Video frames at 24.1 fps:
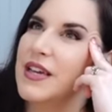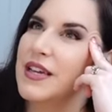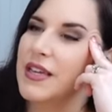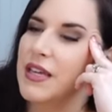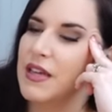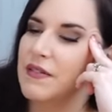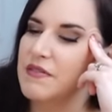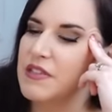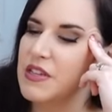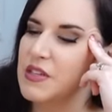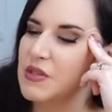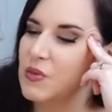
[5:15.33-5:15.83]
and
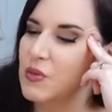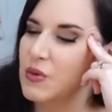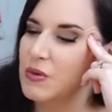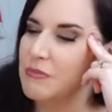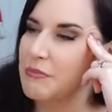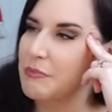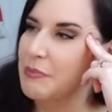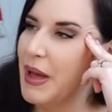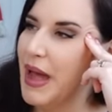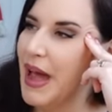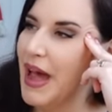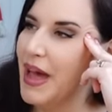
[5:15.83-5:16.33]
give this
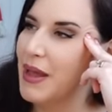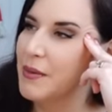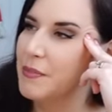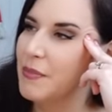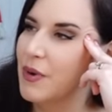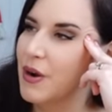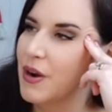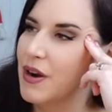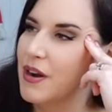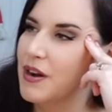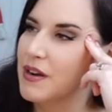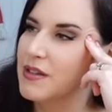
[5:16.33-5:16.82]
one bad
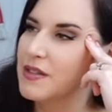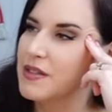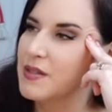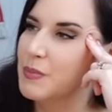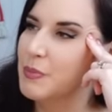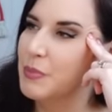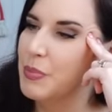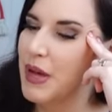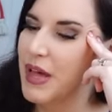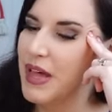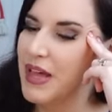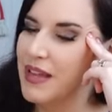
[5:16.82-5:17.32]
marks,
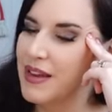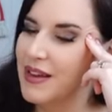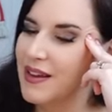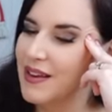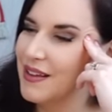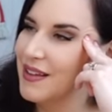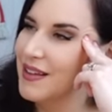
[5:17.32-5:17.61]
but